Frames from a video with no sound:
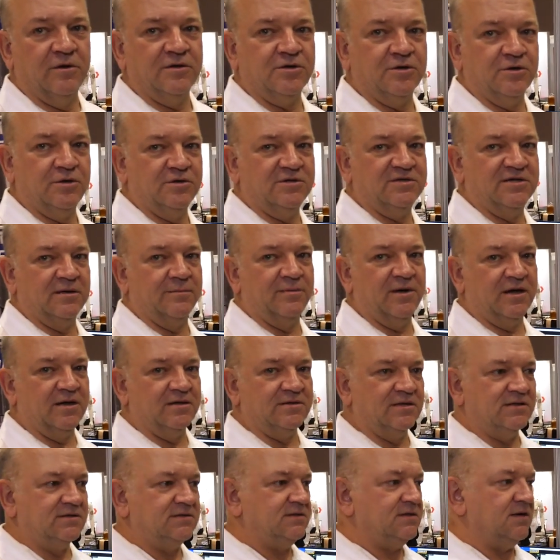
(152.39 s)
introducing
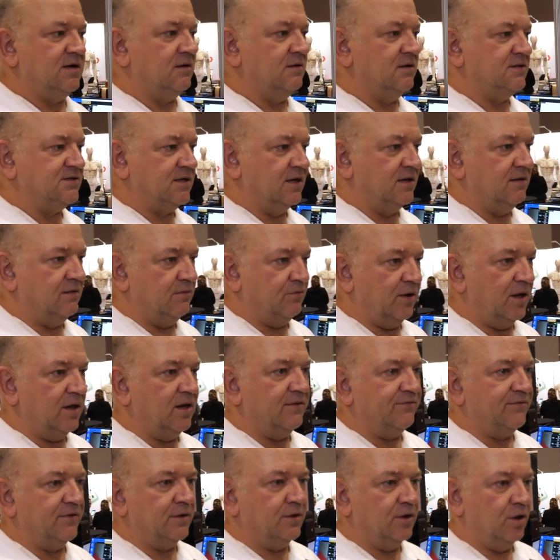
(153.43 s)
because it's a
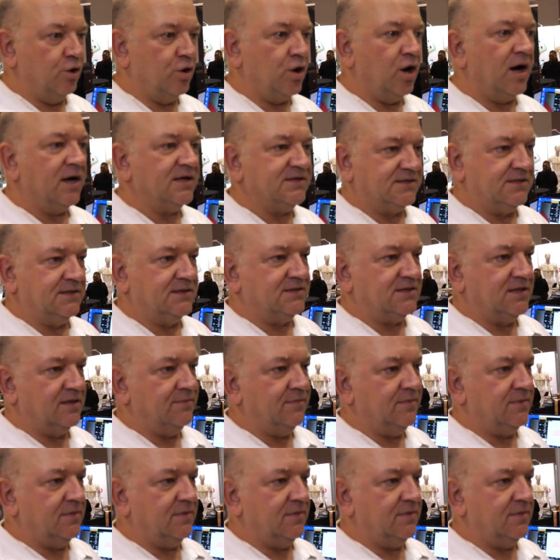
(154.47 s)
relatively low-cost system.